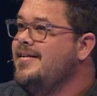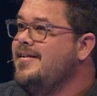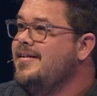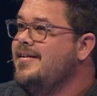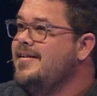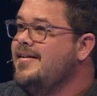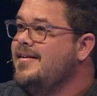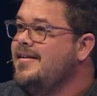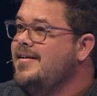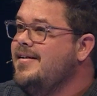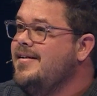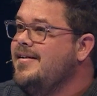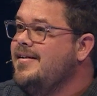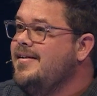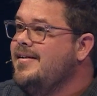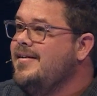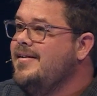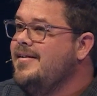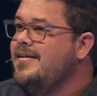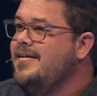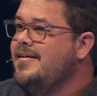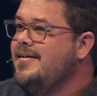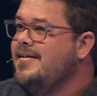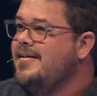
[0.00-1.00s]

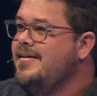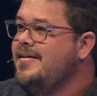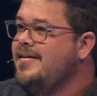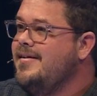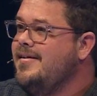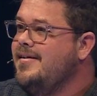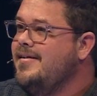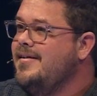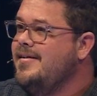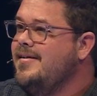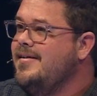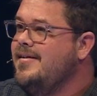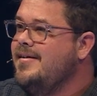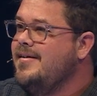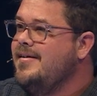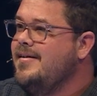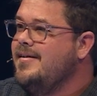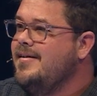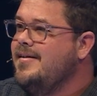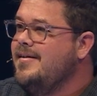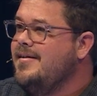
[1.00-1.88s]
No one is speaking in this clip.